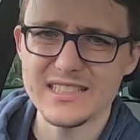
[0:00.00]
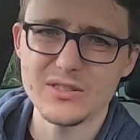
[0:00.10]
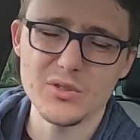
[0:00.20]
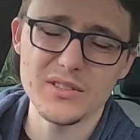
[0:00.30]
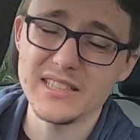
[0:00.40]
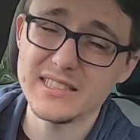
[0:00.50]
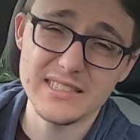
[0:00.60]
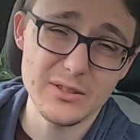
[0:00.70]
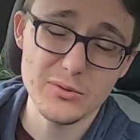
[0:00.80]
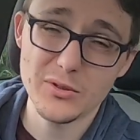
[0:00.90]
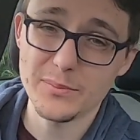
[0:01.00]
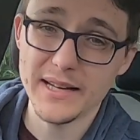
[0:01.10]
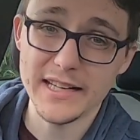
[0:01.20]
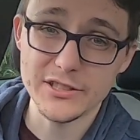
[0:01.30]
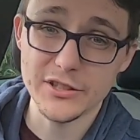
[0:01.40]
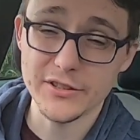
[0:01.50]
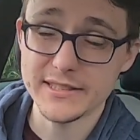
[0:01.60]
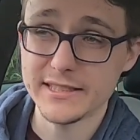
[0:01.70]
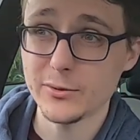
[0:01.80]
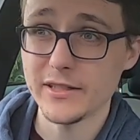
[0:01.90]
It's still not bad, you know, you
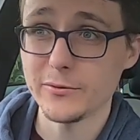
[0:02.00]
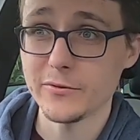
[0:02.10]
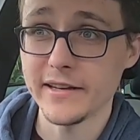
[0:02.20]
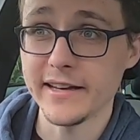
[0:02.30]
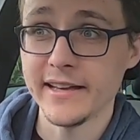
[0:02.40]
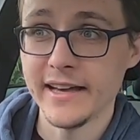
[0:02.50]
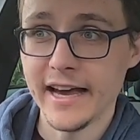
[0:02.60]
can still live with it.